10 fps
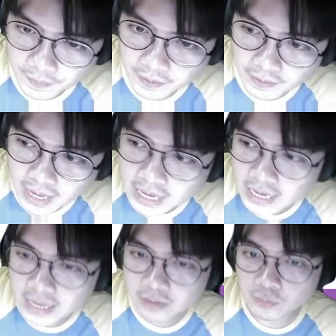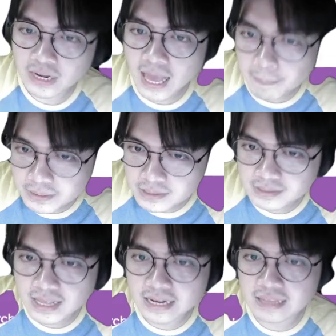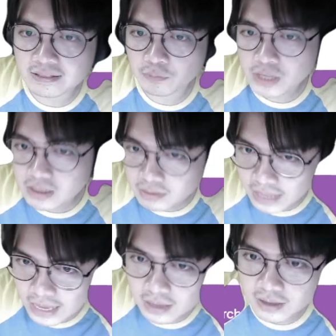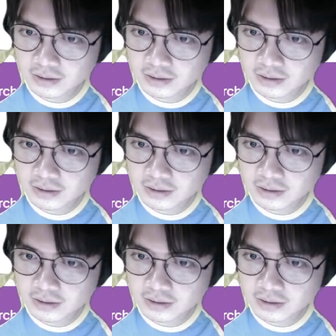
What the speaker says: right? What happens is that it will take,